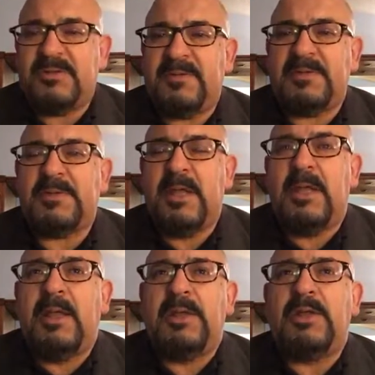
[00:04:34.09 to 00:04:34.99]
of us,
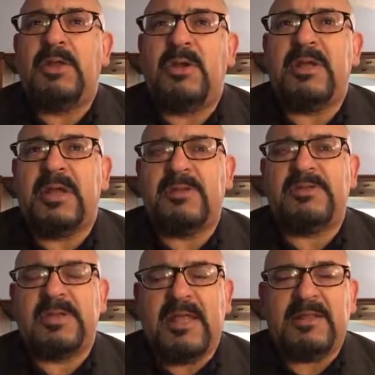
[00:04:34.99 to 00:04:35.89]
you know, can
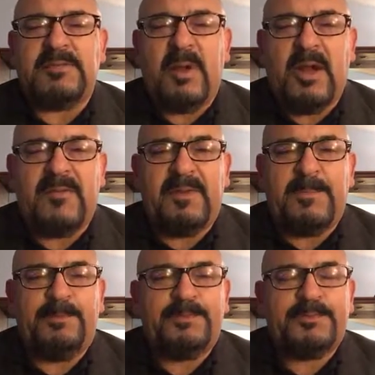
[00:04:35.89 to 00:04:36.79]
understand this part of it,